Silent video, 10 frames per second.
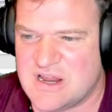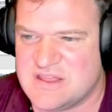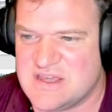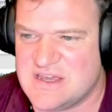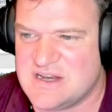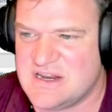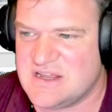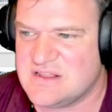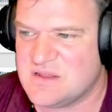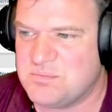and then
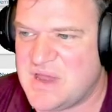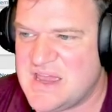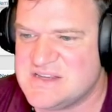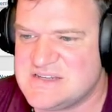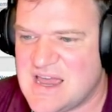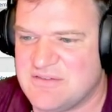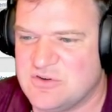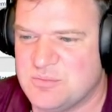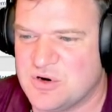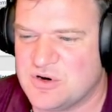in the base
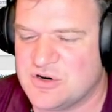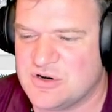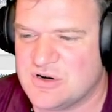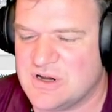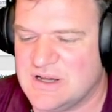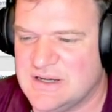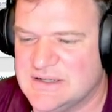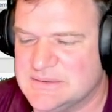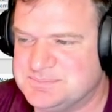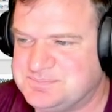Afterburner uh,